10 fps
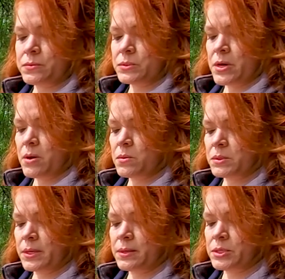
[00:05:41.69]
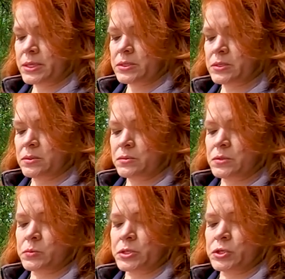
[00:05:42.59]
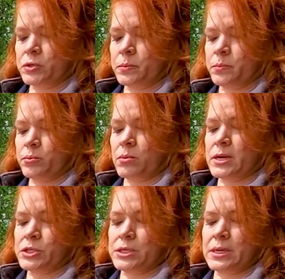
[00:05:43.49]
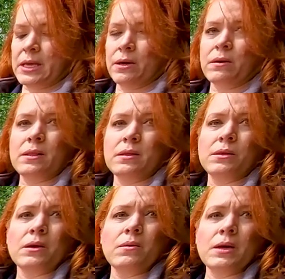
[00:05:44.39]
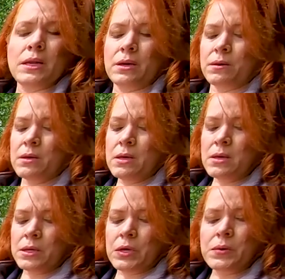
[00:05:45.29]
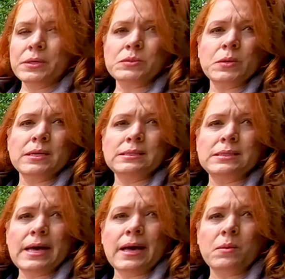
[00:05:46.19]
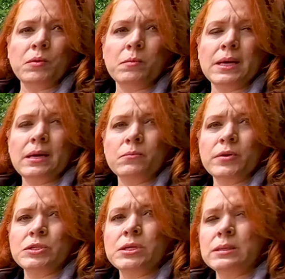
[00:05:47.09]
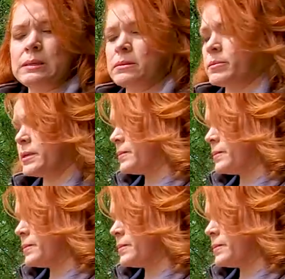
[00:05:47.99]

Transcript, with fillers: Don't just swish your brush in here and then go on here. You always want to dab your paintbrush a little bit.